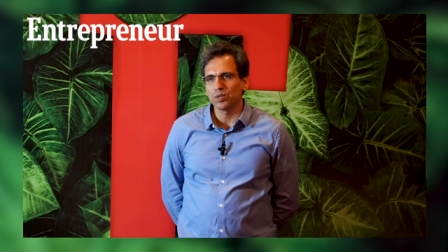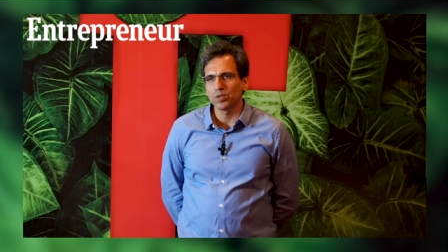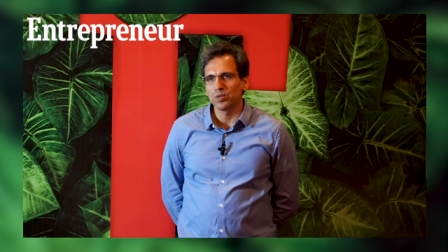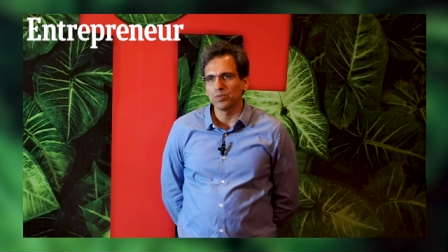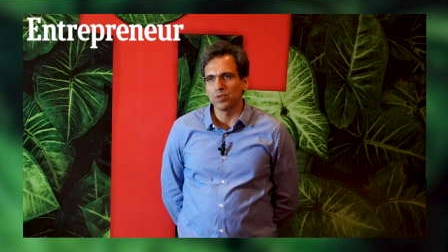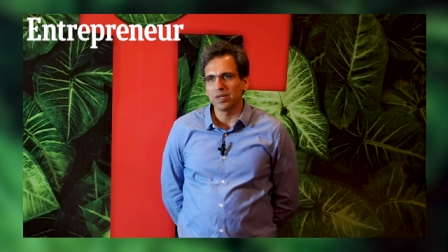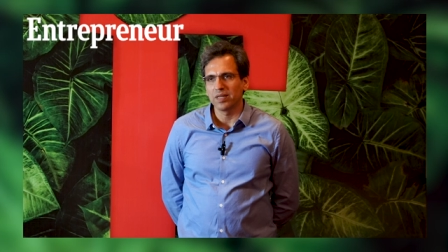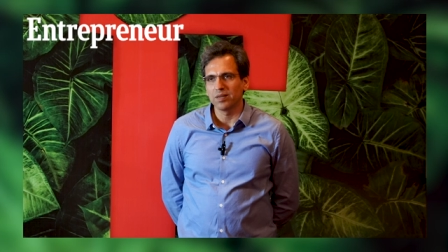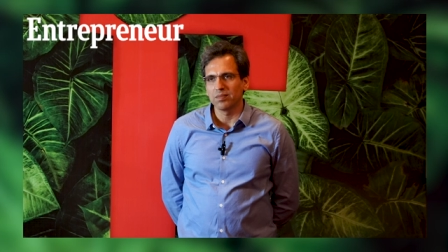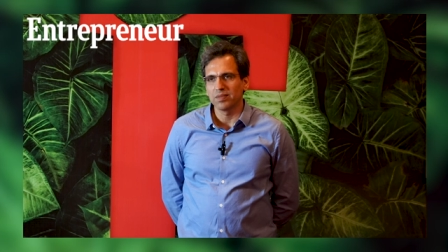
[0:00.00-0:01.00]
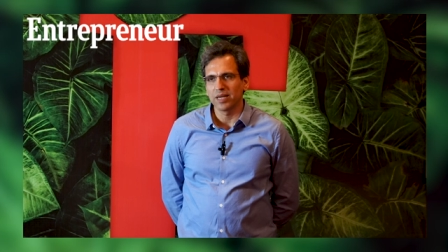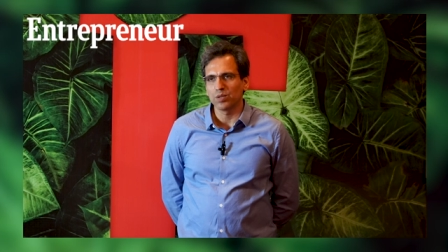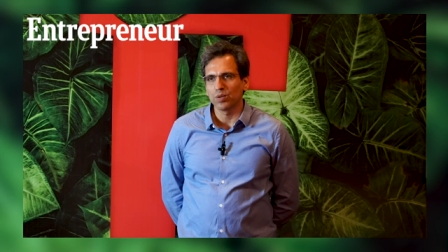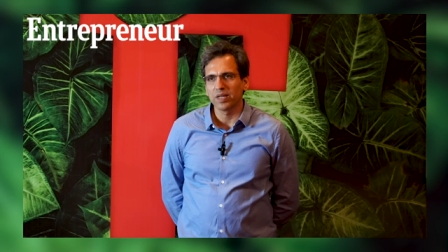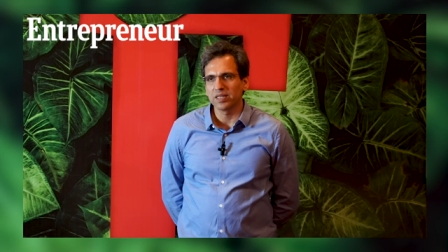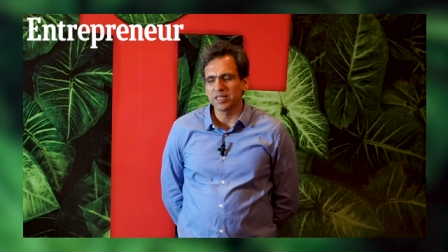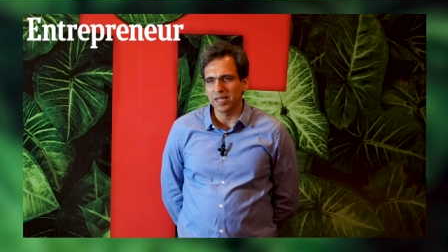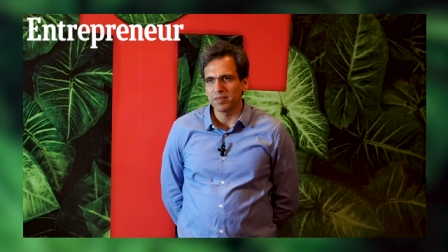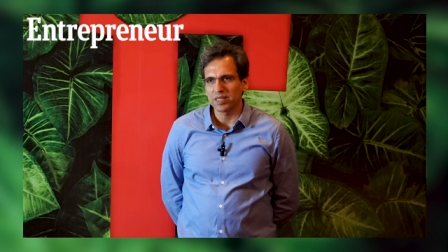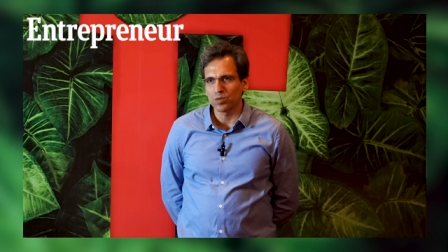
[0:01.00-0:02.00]
you know, you only get to look at the
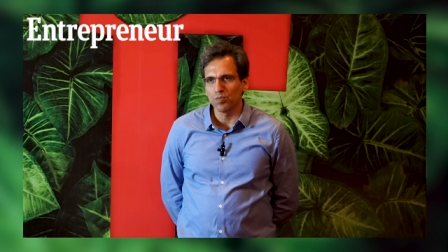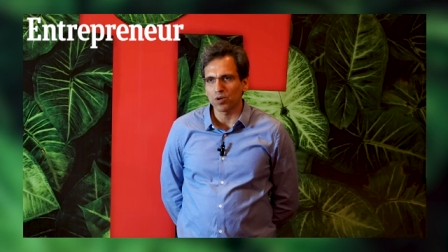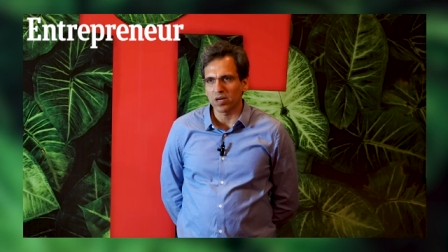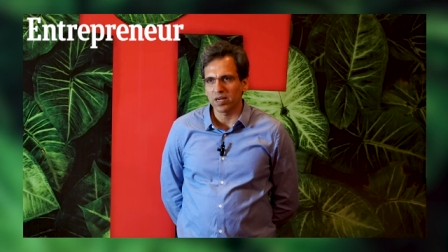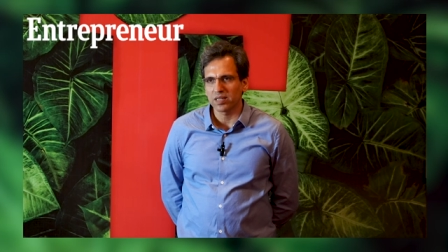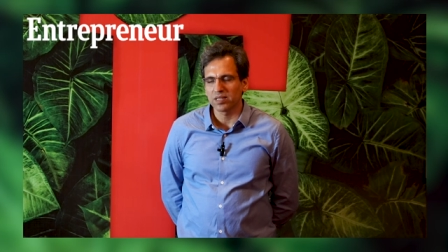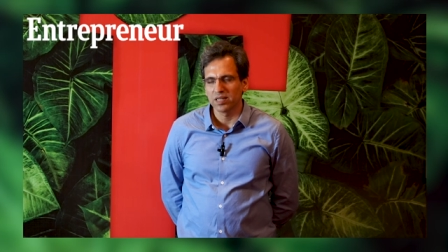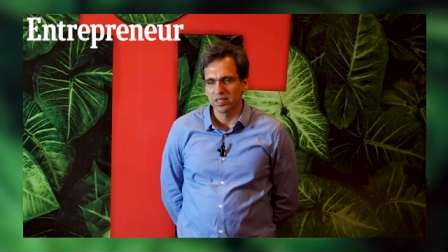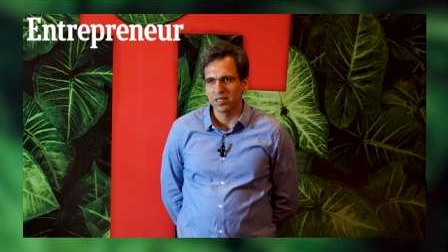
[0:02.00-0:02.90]
team. There's no product.